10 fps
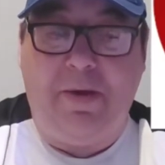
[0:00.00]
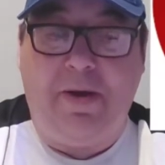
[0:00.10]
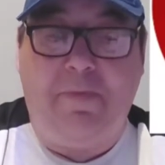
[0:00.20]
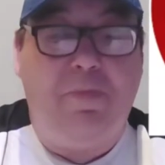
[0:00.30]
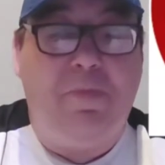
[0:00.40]

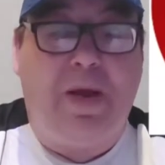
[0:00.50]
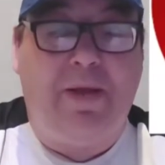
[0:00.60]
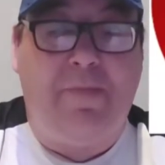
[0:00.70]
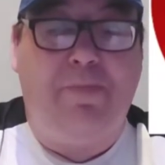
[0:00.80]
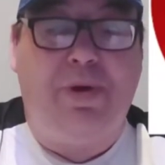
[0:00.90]
And I
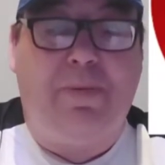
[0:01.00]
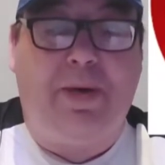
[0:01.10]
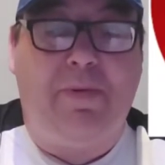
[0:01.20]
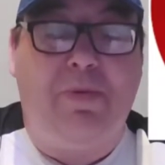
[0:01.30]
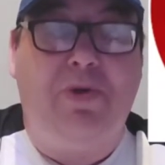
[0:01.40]
think
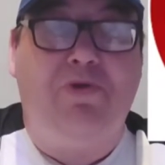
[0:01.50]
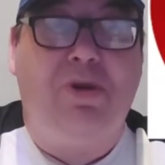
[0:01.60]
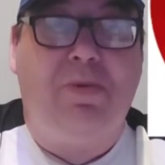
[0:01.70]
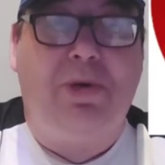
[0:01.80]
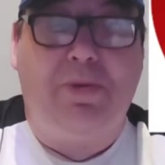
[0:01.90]
probably
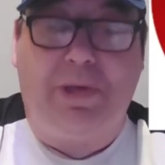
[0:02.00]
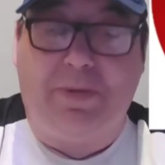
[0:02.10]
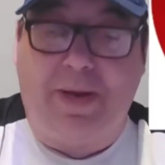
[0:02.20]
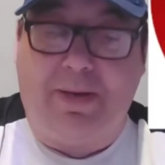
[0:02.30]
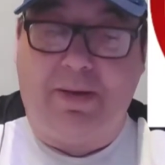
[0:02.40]
Woodrow would do as
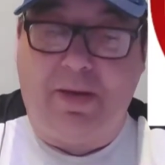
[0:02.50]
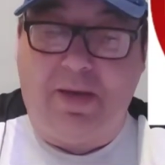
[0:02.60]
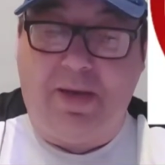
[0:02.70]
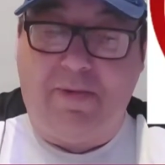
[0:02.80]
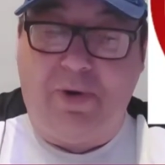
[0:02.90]
well,
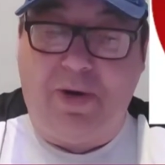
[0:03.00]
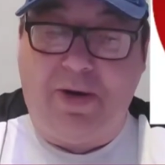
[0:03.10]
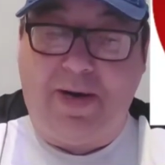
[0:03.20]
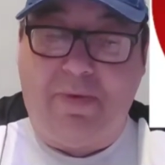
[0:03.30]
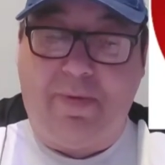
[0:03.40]
going
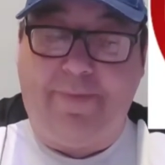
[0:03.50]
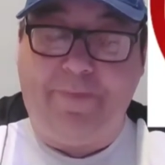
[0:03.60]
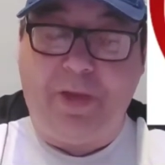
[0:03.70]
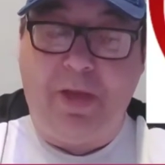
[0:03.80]
on that one.